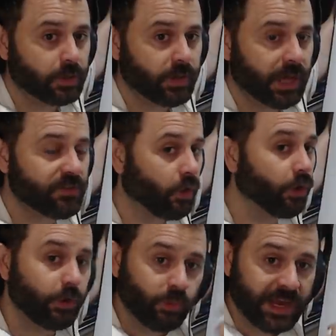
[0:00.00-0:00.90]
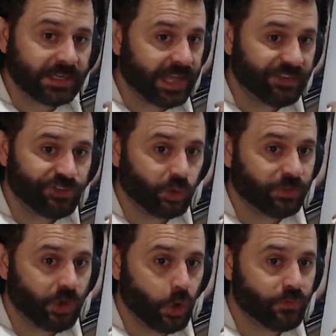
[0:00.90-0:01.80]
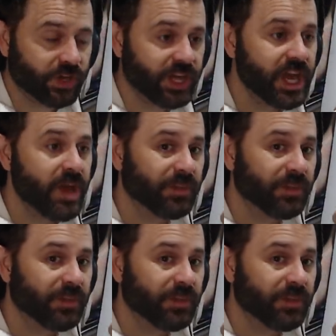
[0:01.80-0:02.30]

Okay, it's already ran last year with COVID,